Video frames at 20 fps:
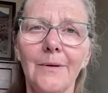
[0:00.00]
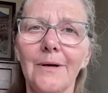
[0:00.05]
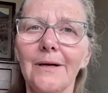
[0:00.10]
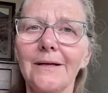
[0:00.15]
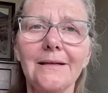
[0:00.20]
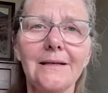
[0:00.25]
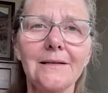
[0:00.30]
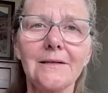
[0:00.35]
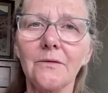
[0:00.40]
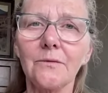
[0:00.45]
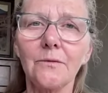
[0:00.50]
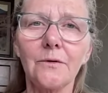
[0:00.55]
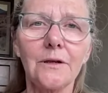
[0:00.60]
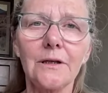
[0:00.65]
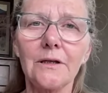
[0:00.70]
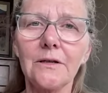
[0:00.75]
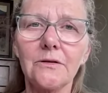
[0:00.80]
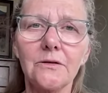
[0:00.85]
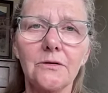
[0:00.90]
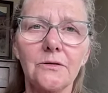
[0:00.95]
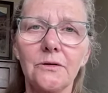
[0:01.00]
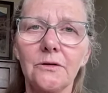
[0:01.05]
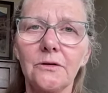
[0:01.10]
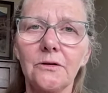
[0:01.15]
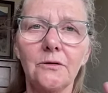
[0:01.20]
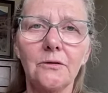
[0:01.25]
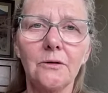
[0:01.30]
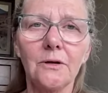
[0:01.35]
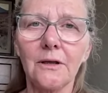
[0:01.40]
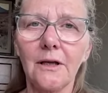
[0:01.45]
But it doesn't really do
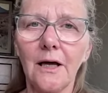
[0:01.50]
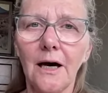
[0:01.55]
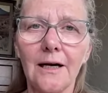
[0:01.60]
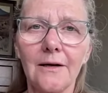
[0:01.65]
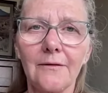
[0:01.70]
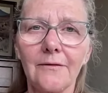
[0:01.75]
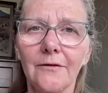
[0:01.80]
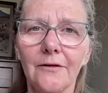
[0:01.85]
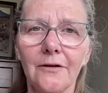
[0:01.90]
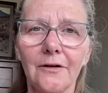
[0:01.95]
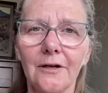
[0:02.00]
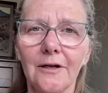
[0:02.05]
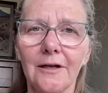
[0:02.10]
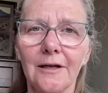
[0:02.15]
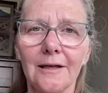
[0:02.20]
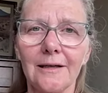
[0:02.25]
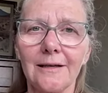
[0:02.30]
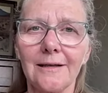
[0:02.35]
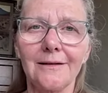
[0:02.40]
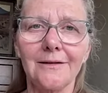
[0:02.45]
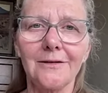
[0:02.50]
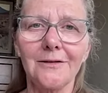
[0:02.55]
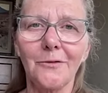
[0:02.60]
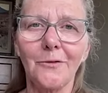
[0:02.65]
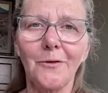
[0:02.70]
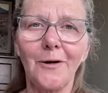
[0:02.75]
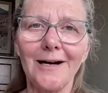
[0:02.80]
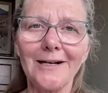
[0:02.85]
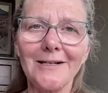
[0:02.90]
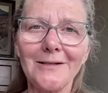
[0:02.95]
you a lot of good to
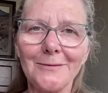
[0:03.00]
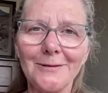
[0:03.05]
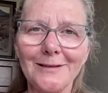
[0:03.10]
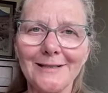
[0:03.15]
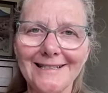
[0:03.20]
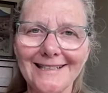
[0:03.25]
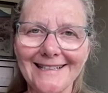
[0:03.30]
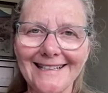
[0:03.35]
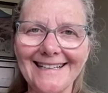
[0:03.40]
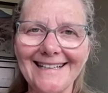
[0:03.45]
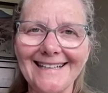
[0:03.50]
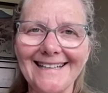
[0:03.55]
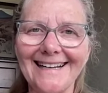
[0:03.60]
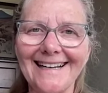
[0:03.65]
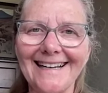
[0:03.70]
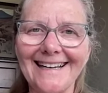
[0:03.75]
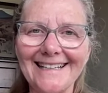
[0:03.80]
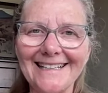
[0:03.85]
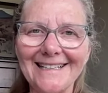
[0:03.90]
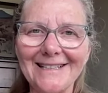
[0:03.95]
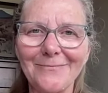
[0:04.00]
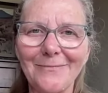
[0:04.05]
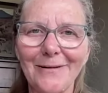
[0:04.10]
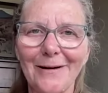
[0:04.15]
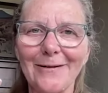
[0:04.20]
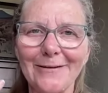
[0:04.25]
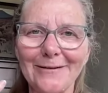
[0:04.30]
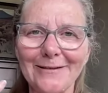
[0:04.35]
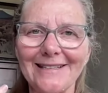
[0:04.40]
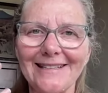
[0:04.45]
watch Regina
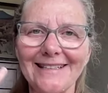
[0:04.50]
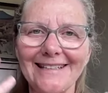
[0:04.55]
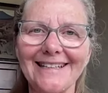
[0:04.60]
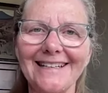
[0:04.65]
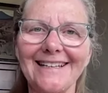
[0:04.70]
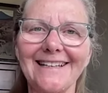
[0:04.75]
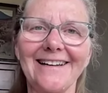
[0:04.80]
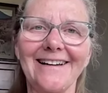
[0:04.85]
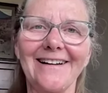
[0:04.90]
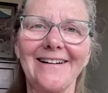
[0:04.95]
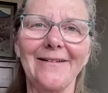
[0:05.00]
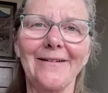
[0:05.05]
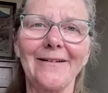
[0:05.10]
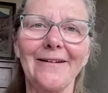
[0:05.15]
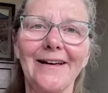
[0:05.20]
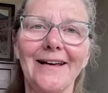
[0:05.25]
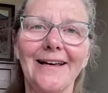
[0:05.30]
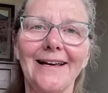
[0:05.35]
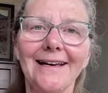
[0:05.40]
expose the ego.